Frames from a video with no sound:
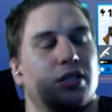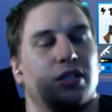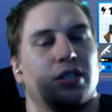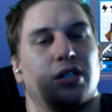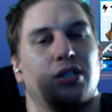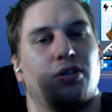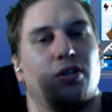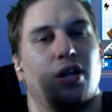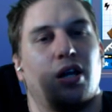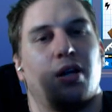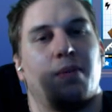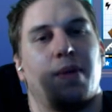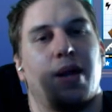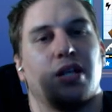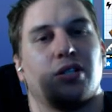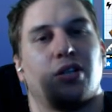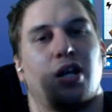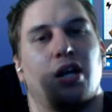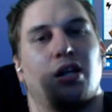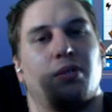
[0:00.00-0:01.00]
and then you got to
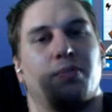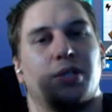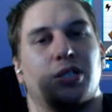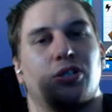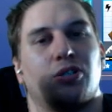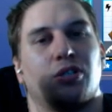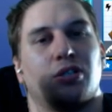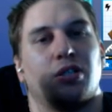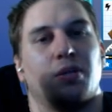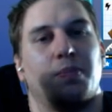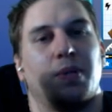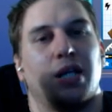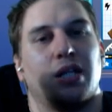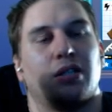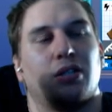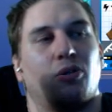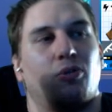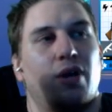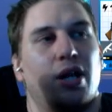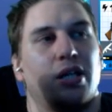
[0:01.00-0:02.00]
match elements just to be
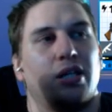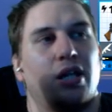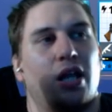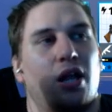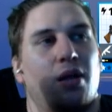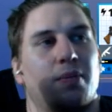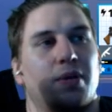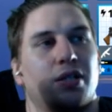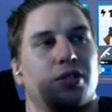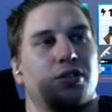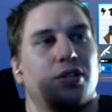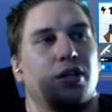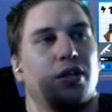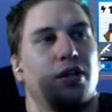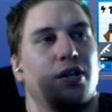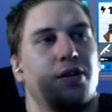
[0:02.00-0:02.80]
at the right damage.